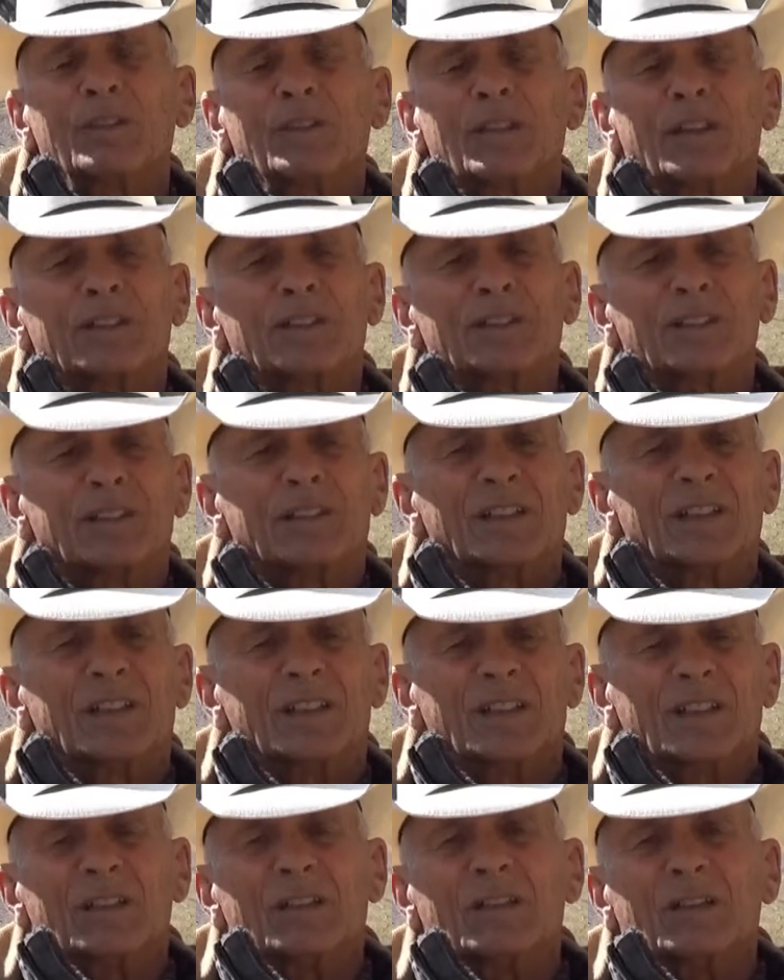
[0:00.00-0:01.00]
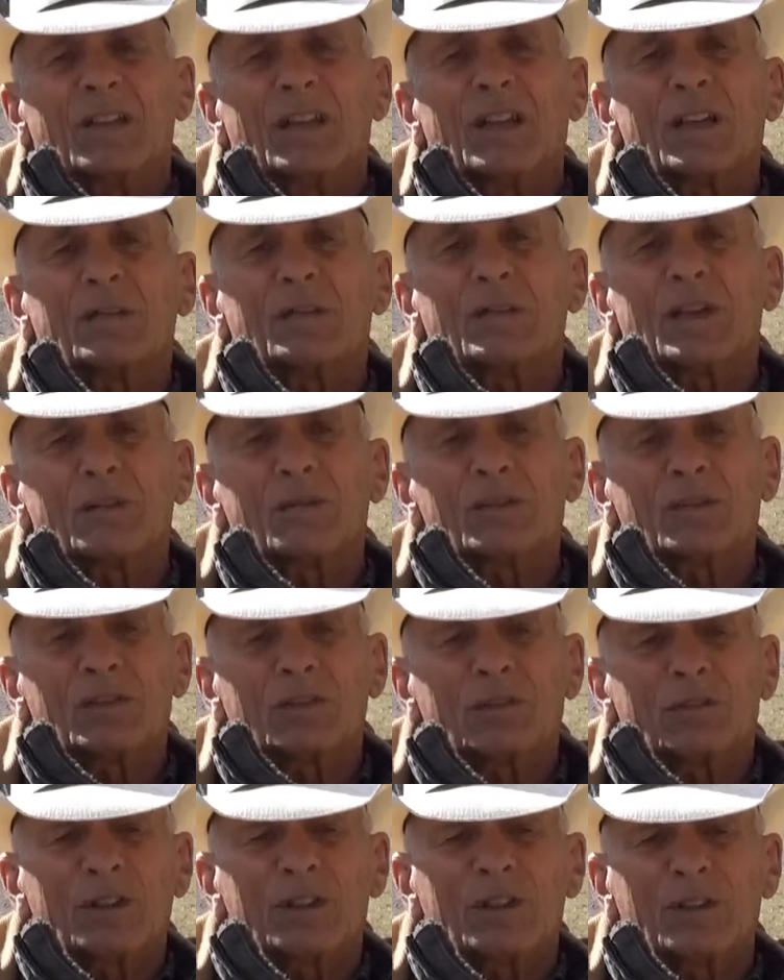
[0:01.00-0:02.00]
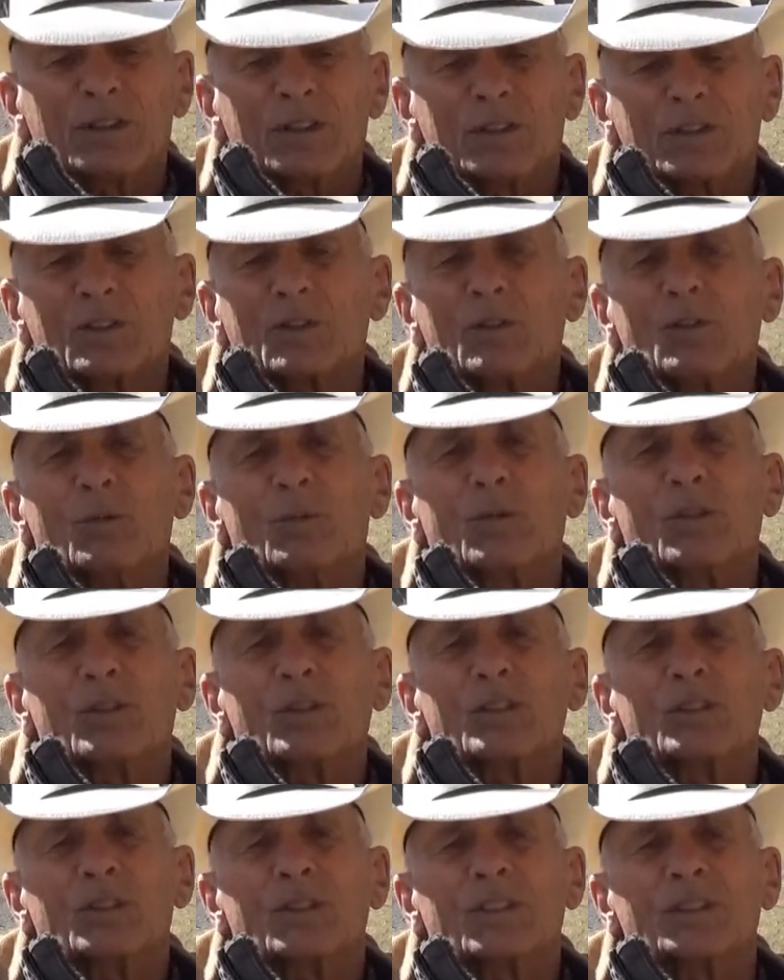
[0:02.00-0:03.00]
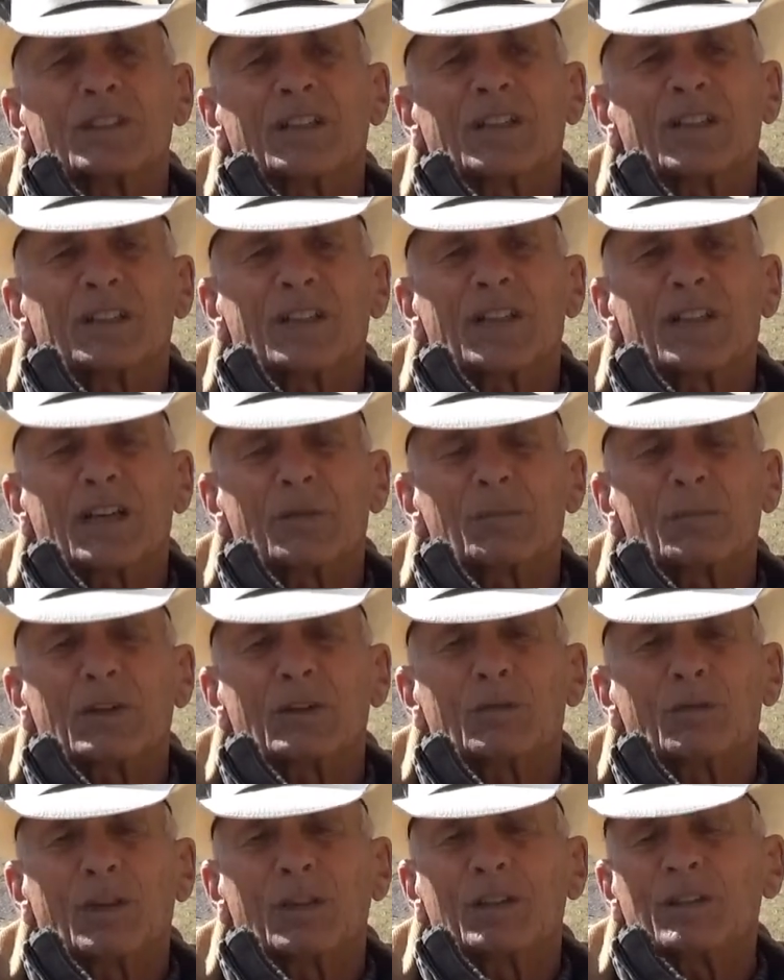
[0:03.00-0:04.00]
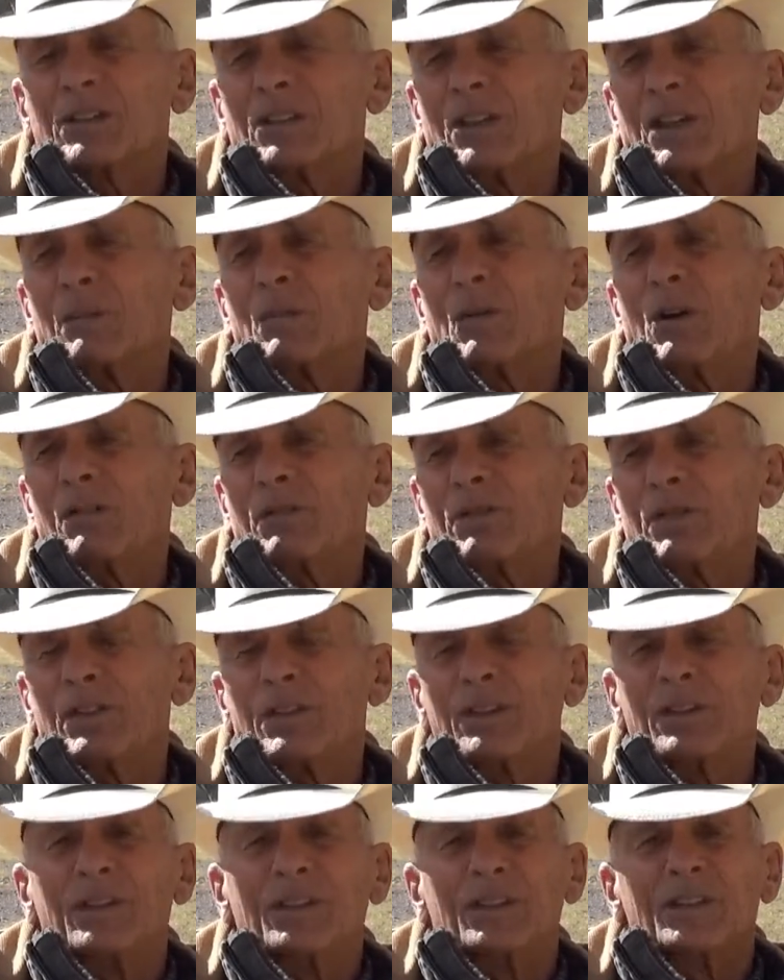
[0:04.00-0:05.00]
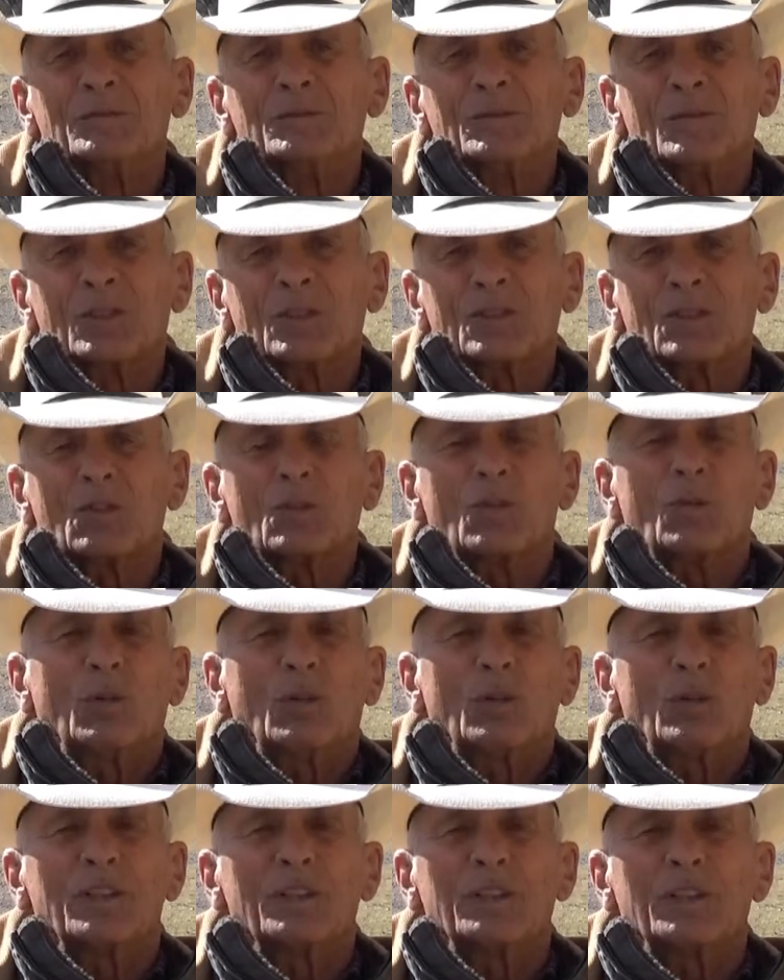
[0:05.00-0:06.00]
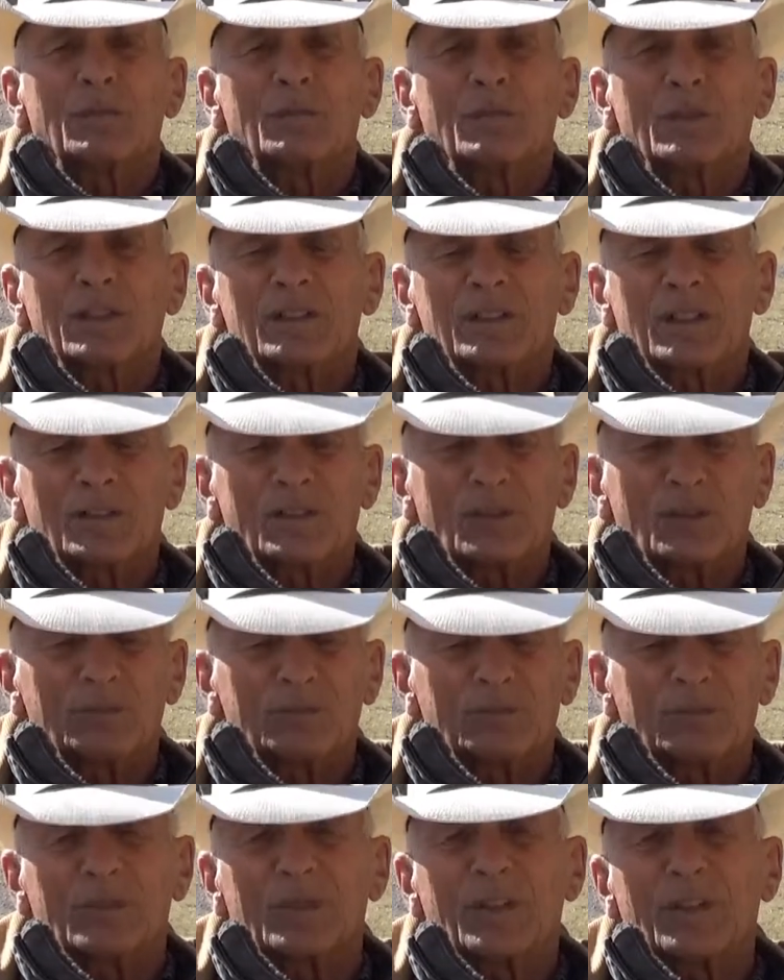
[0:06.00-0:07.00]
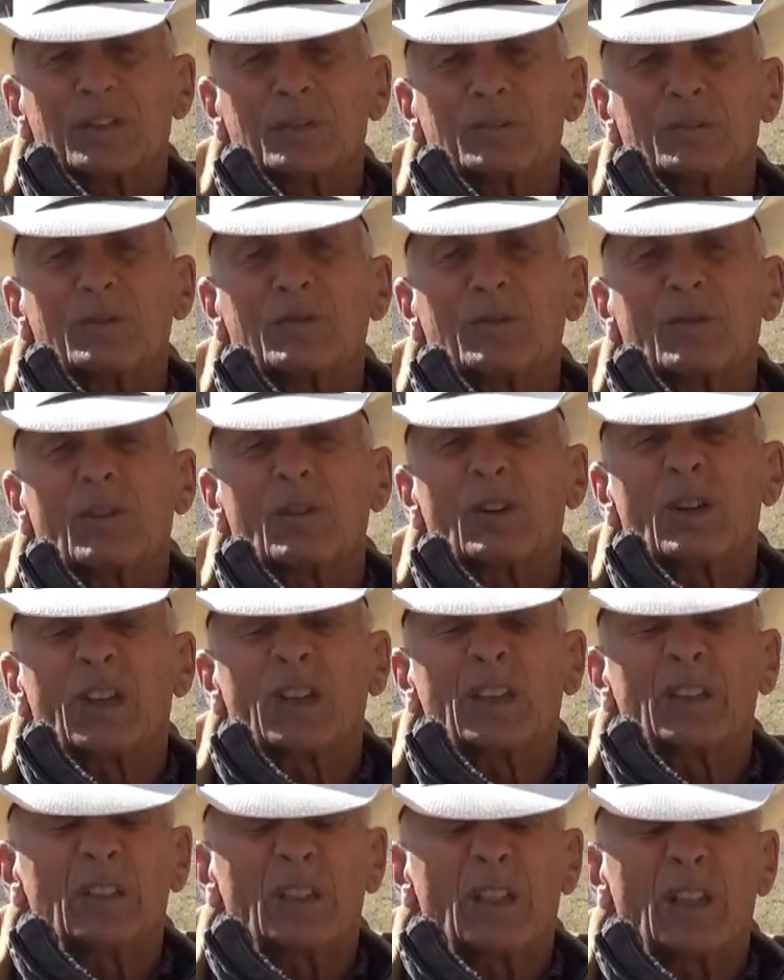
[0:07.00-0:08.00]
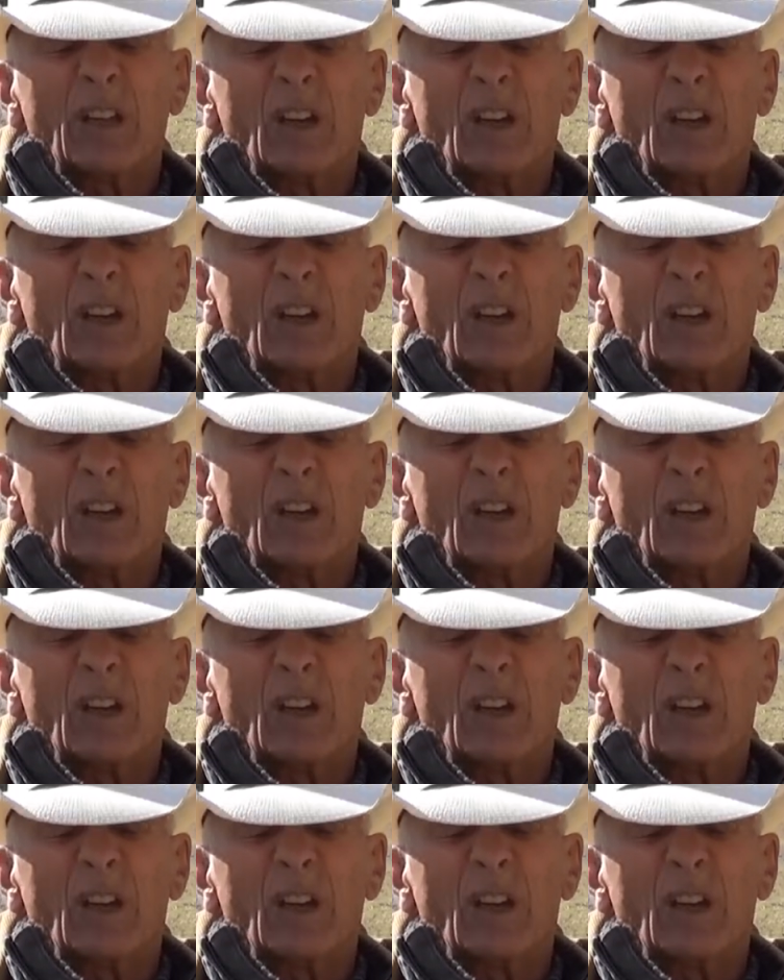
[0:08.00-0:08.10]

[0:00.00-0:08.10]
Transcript: And I said, well, I was already on the school board, so I said, I think I better wait until I'm off of the school board and some of these other things before I get